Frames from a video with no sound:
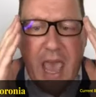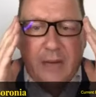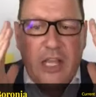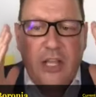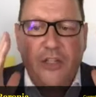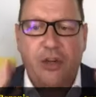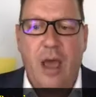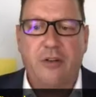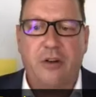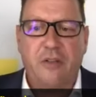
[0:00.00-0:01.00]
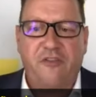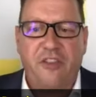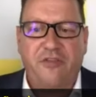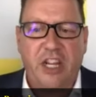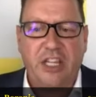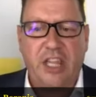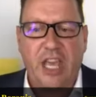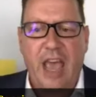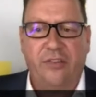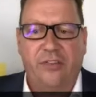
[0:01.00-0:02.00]
At
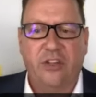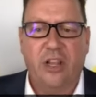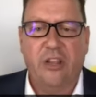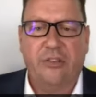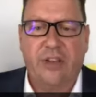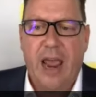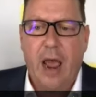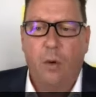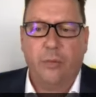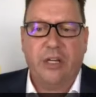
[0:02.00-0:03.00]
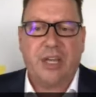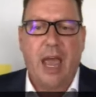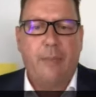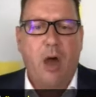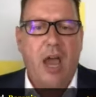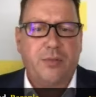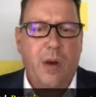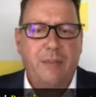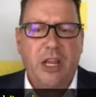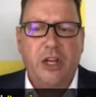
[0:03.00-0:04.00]
$1,215,000 now, what do we say, buyers?
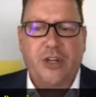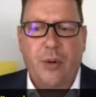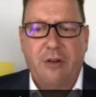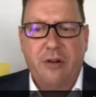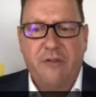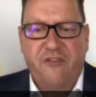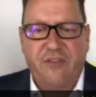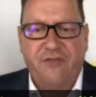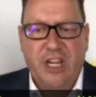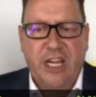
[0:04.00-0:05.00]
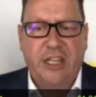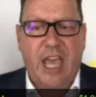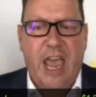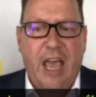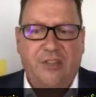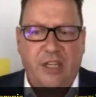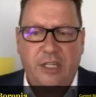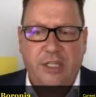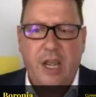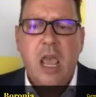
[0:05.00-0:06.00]

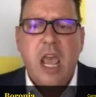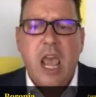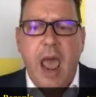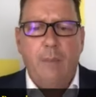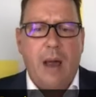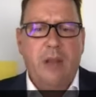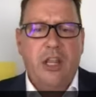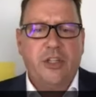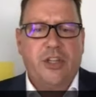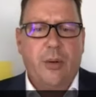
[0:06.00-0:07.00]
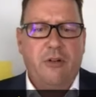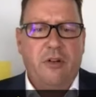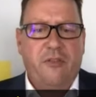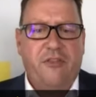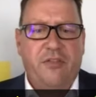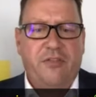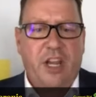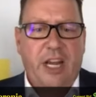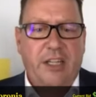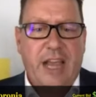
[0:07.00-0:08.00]
1,215,000. At
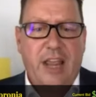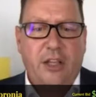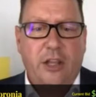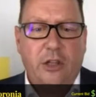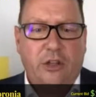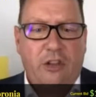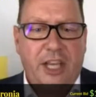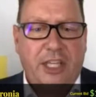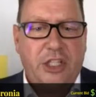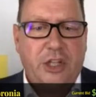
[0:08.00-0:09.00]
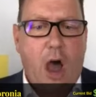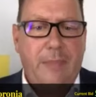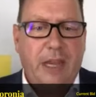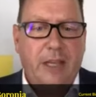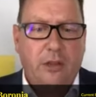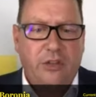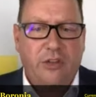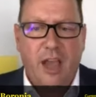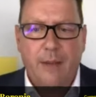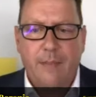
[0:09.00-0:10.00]
1,215,000, Daniel, it looks like you're typing. It
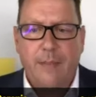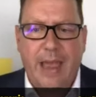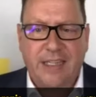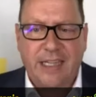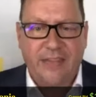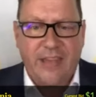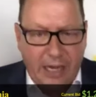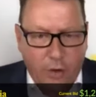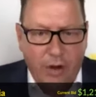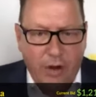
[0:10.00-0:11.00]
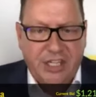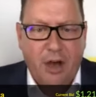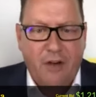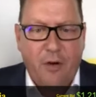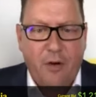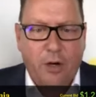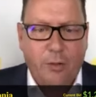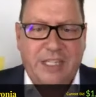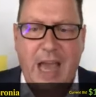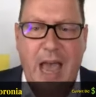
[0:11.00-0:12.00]
looks like I'm about to get that increased offer. What
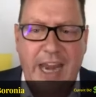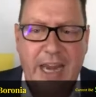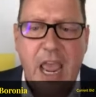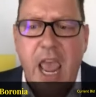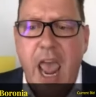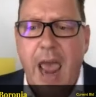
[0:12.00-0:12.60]
do we say?